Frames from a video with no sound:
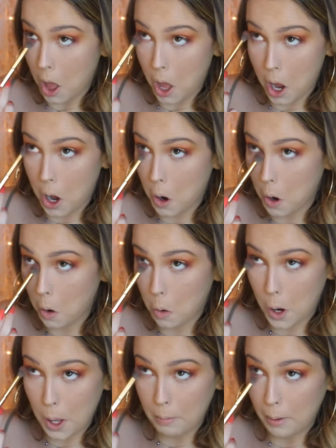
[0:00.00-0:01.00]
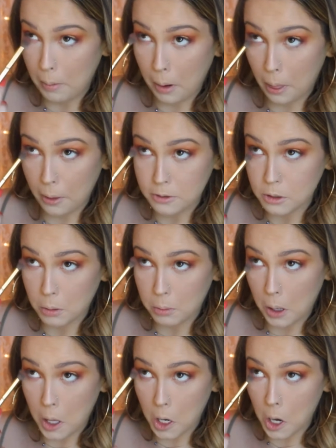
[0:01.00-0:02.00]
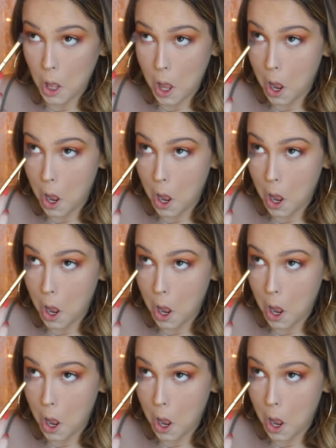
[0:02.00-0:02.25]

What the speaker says: I don't know why my mouth is open.